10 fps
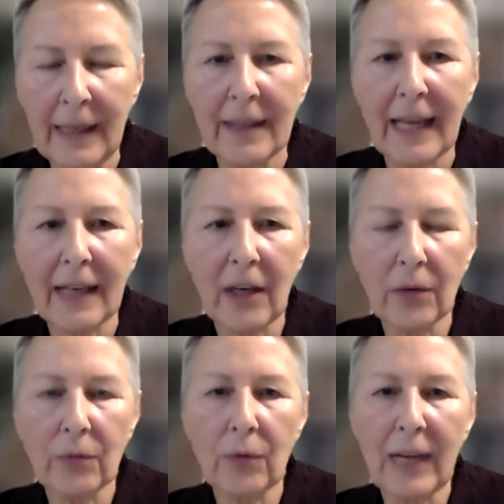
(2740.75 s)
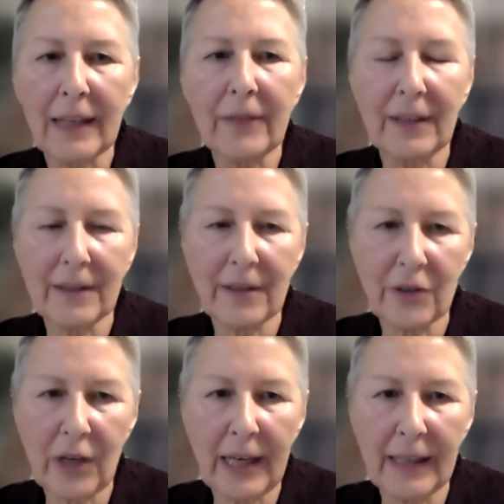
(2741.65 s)
that are relevant to
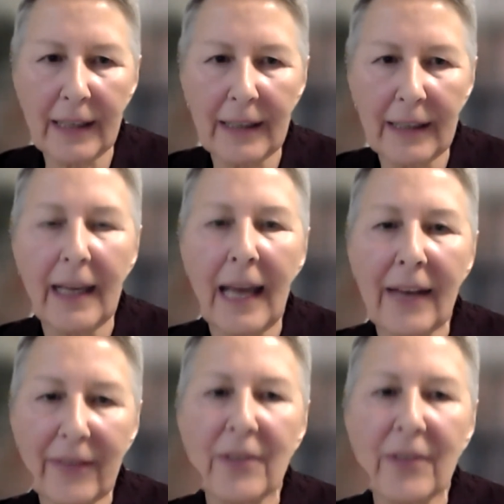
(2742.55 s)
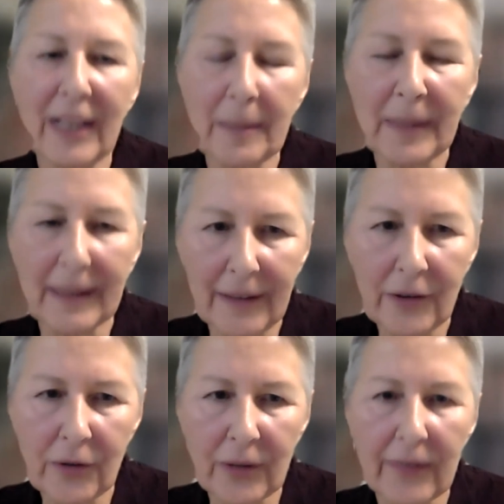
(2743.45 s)
China as a developing country.